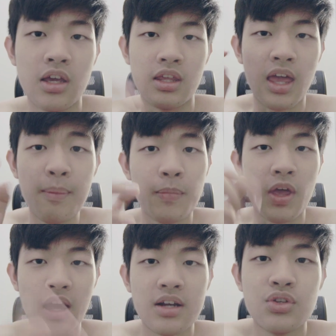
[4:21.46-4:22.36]
Yep,
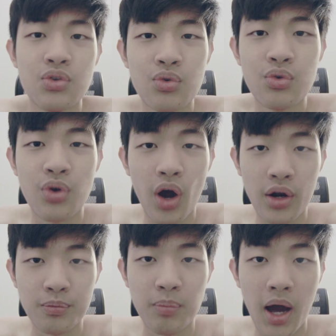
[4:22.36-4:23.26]
and you
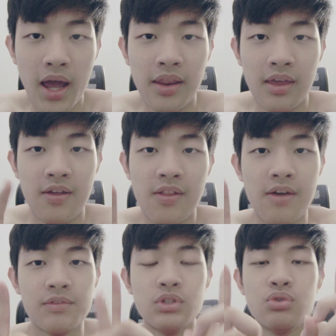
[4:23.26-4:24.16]
gotta buy the
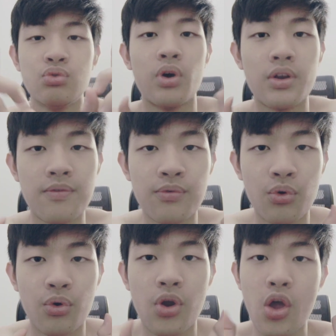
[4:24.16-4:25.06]

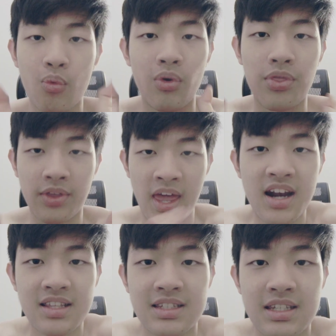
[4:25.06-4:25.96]
11-24 with
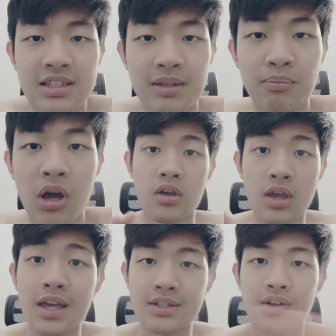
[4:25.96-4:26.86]
Canon system.
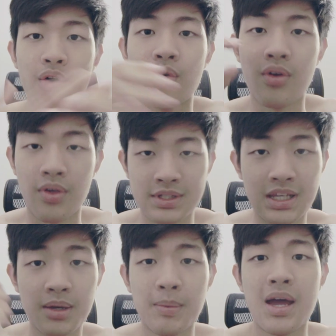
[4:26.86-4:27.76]
Yeah, so
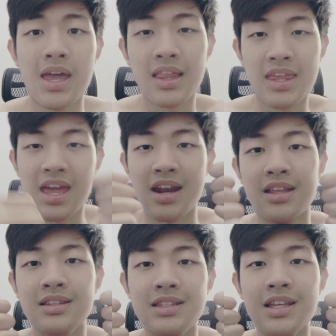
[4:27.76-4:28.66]
Sigma and
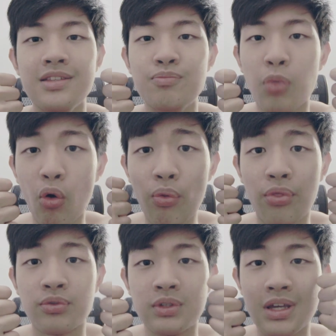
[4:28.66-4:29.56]
Canon, they
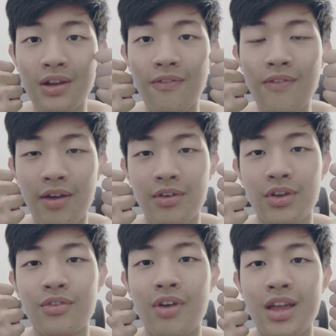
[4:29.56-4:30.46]
both did a
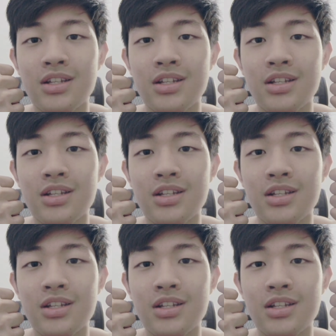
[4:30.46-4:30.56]
very great